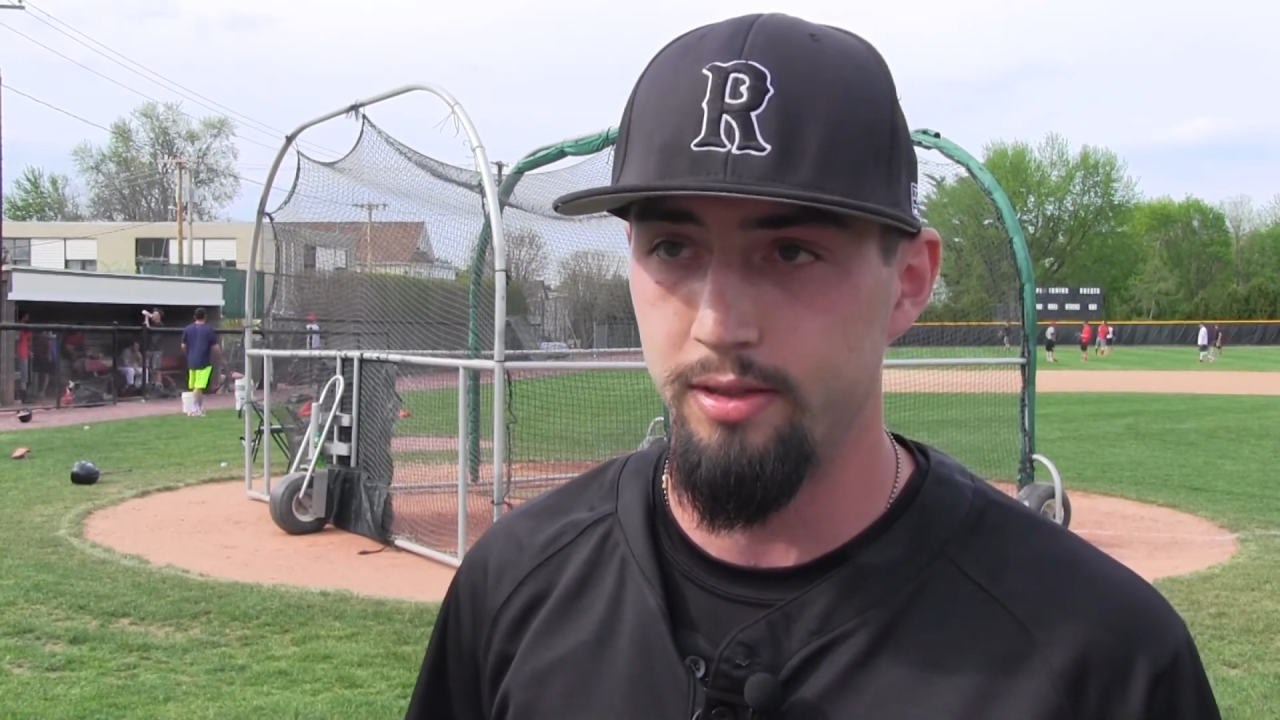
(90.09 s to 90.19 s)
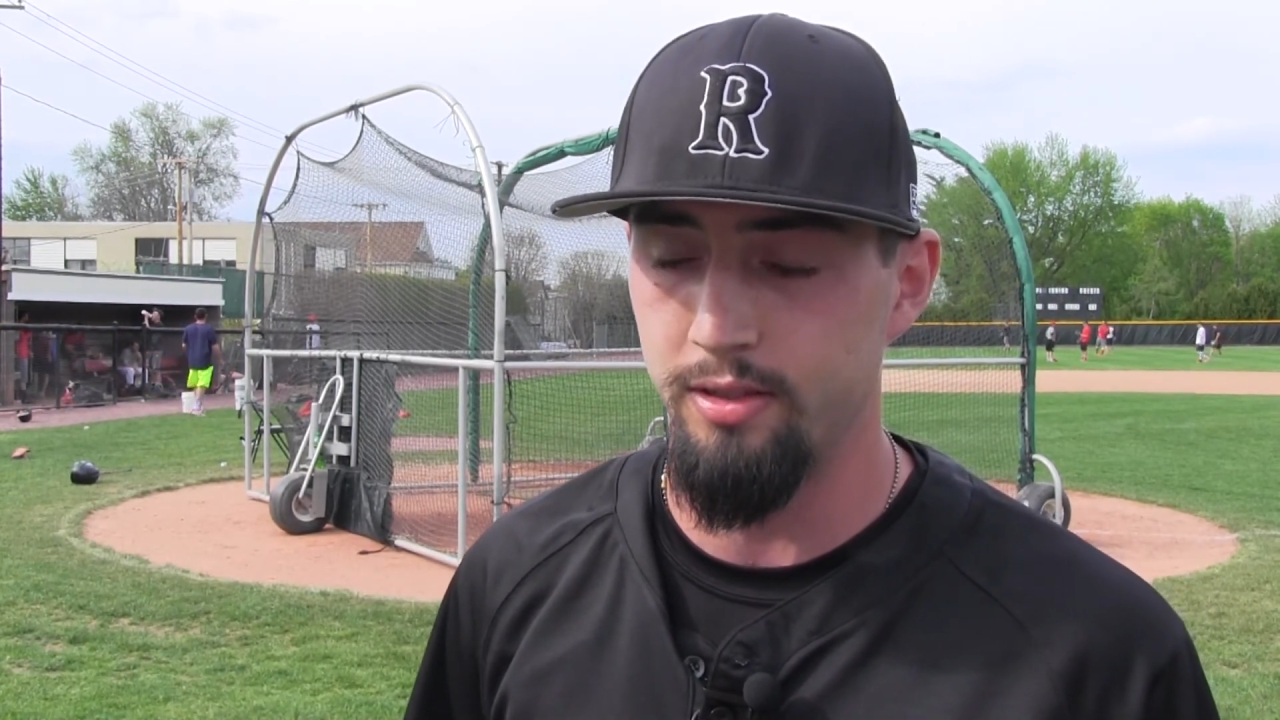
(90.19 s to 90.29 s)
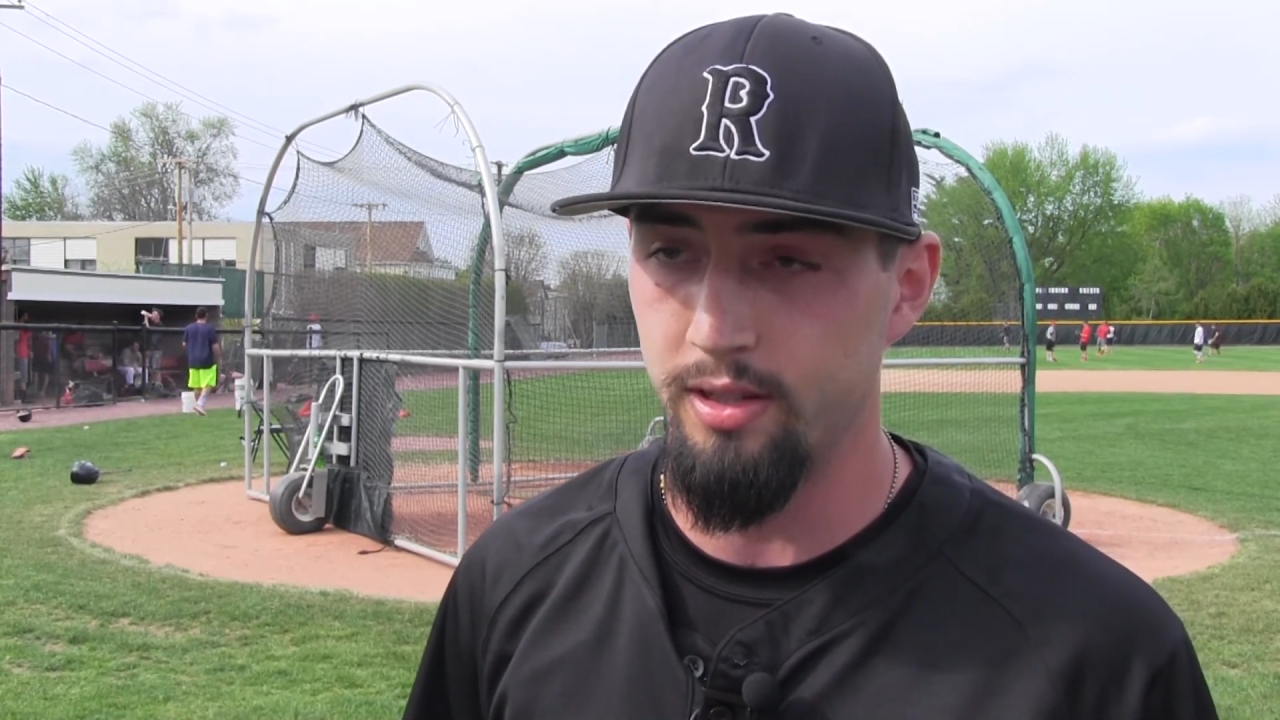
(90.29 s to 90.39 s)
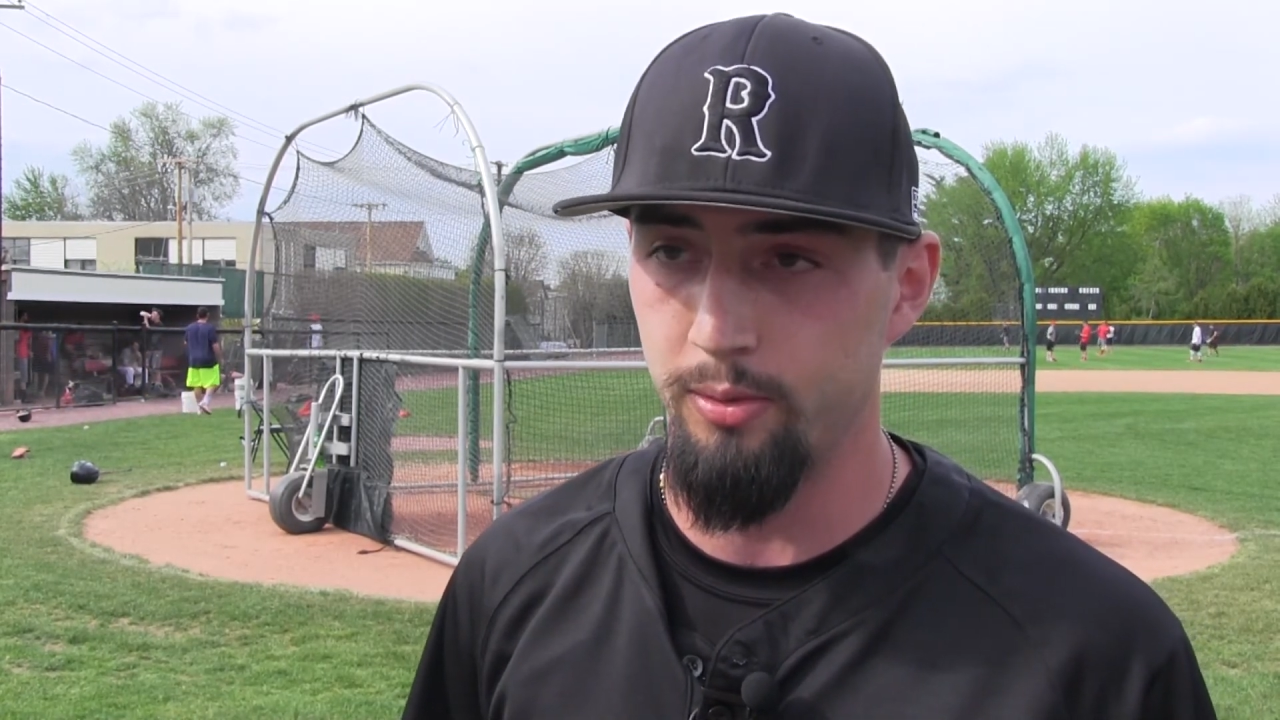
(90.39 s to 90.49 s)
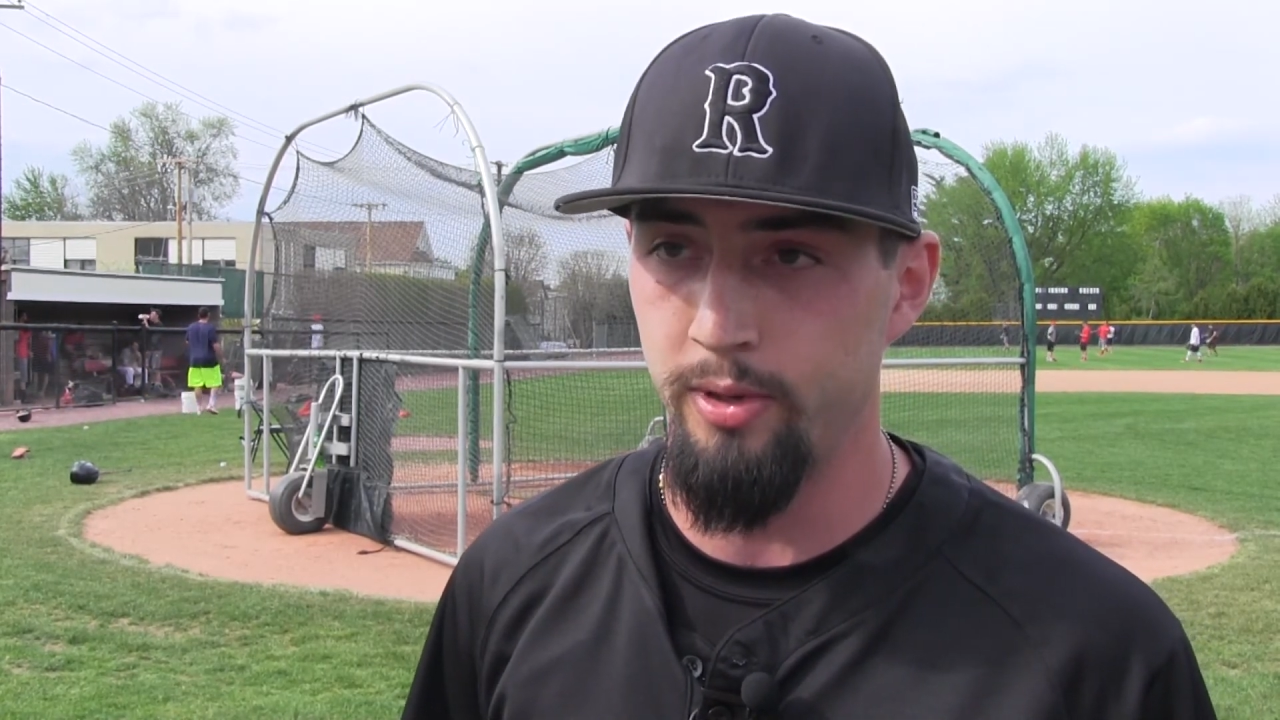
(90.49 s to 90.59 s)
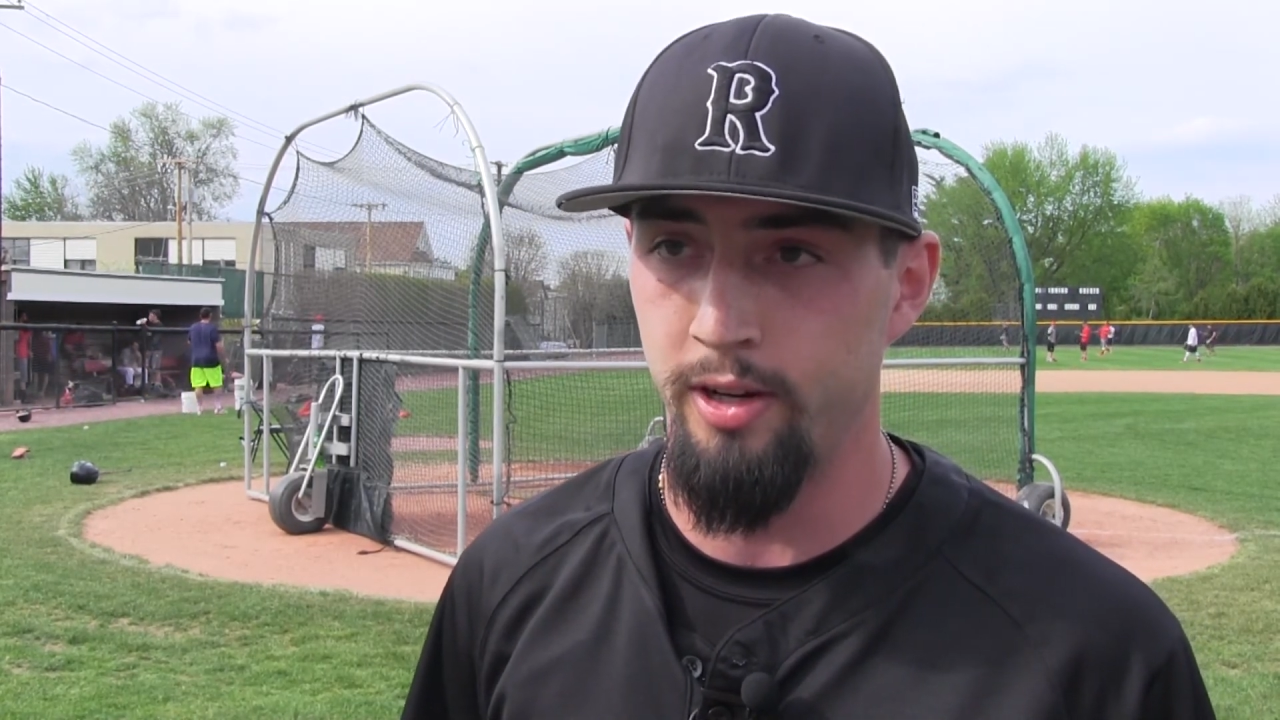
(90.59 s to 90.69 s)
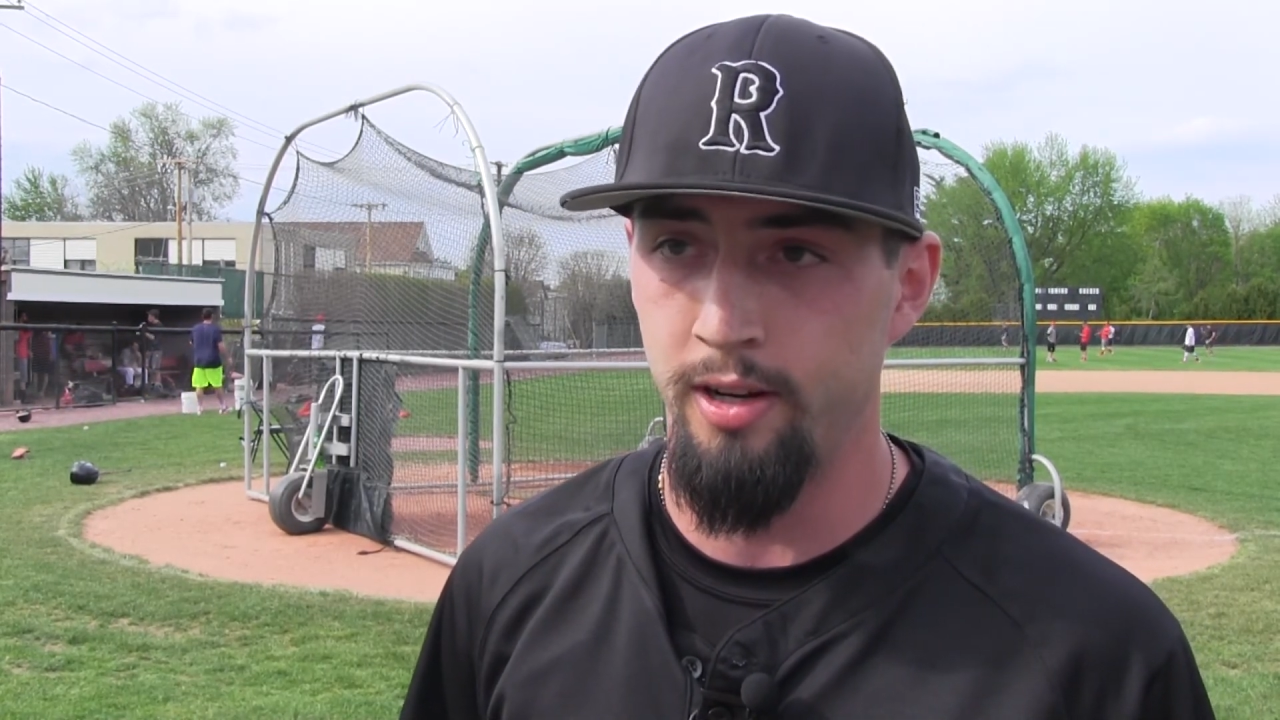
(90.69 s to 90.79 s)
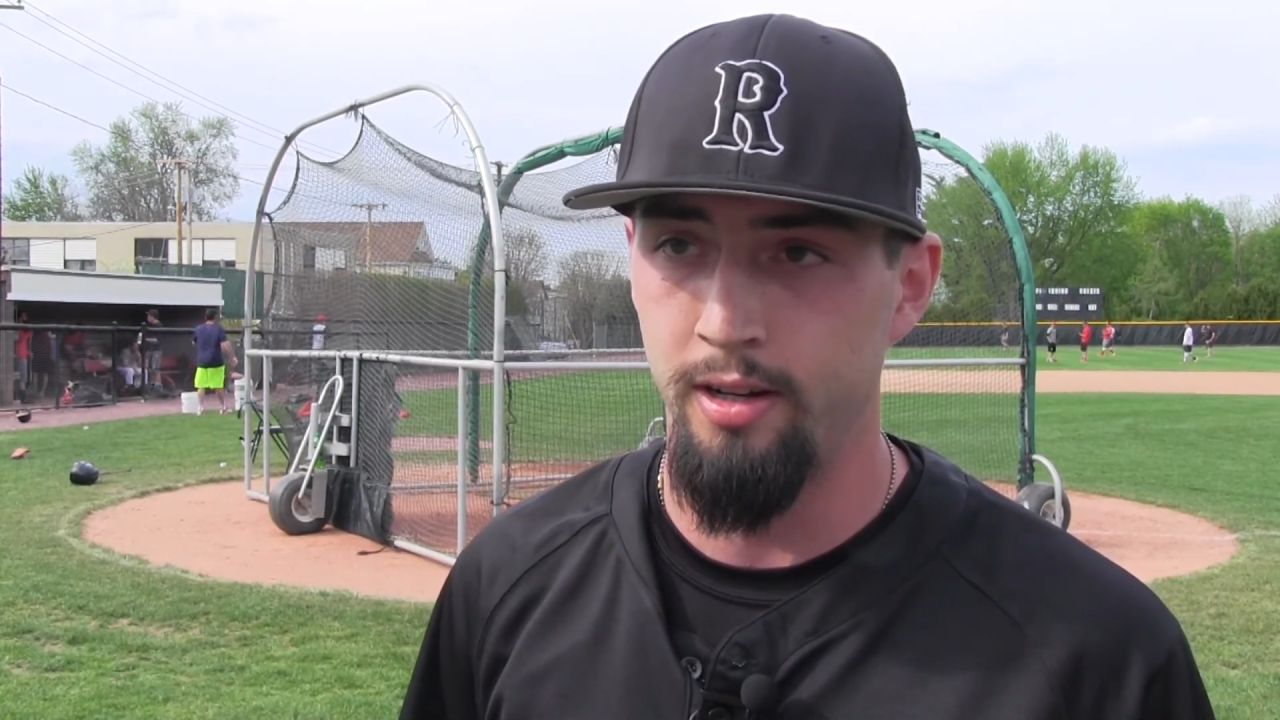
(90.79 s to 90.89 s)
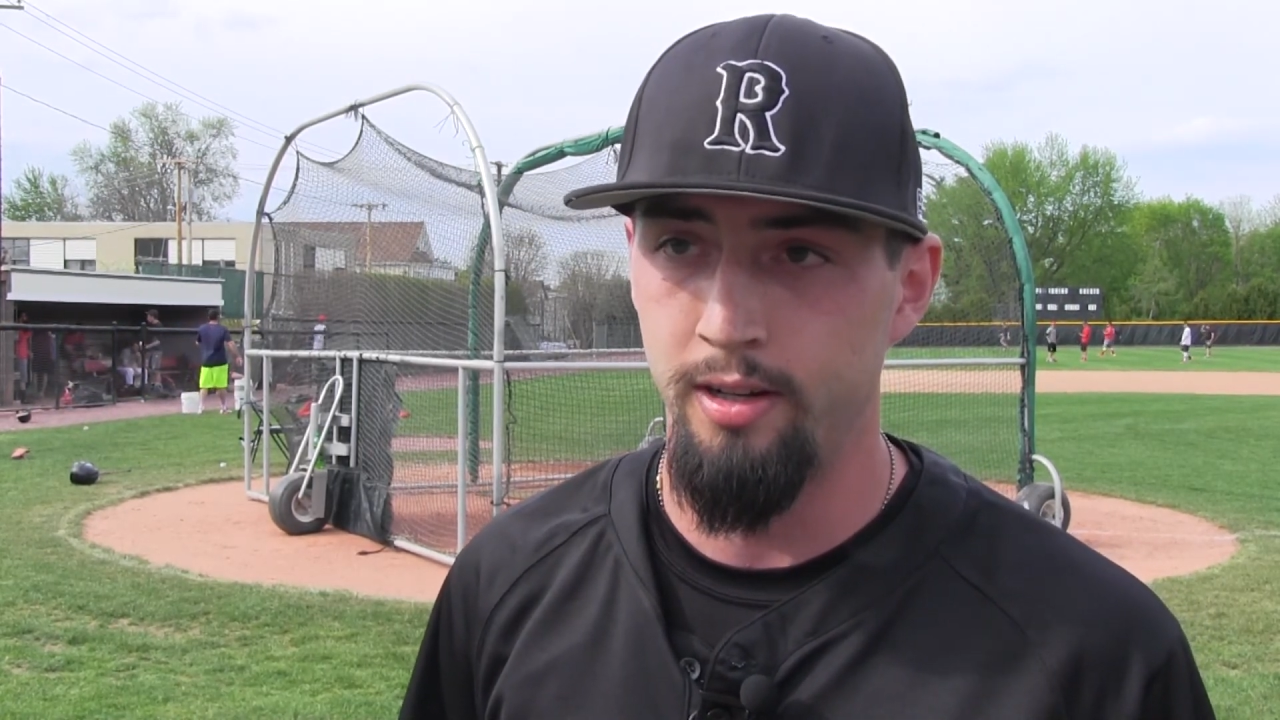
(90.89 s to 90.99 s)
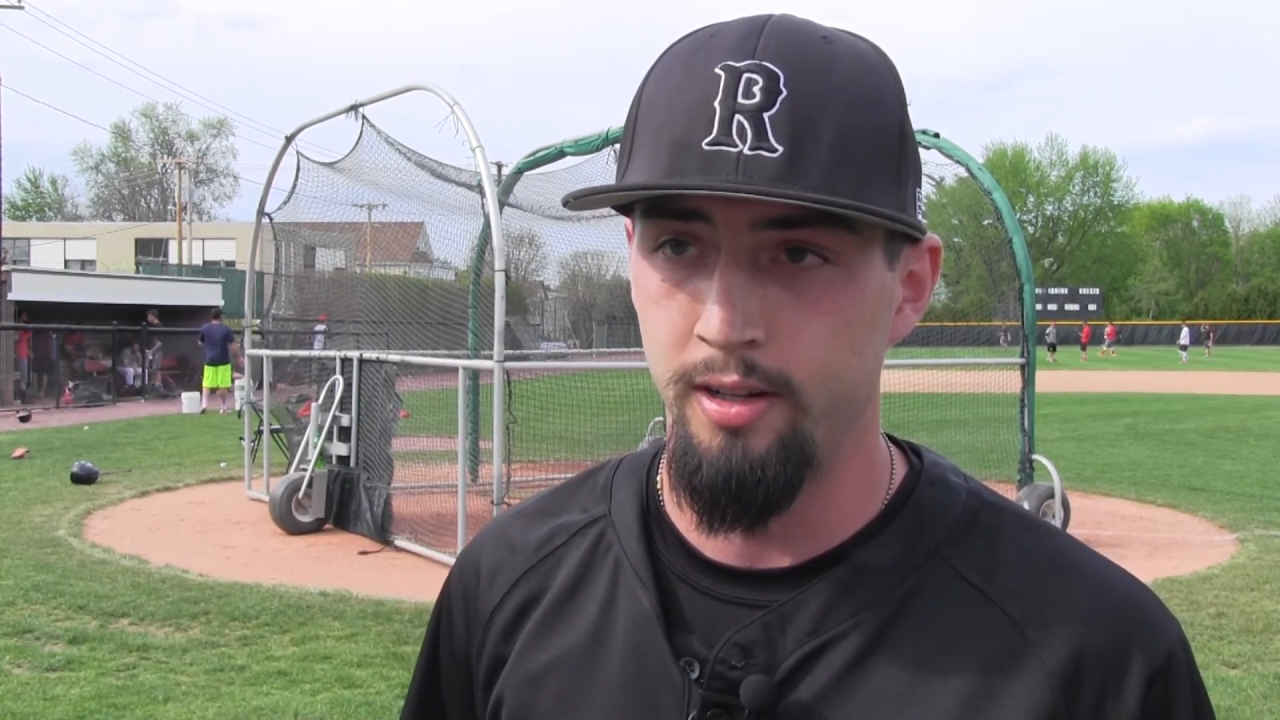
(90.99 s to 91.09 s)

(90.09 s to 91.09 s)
just like we are.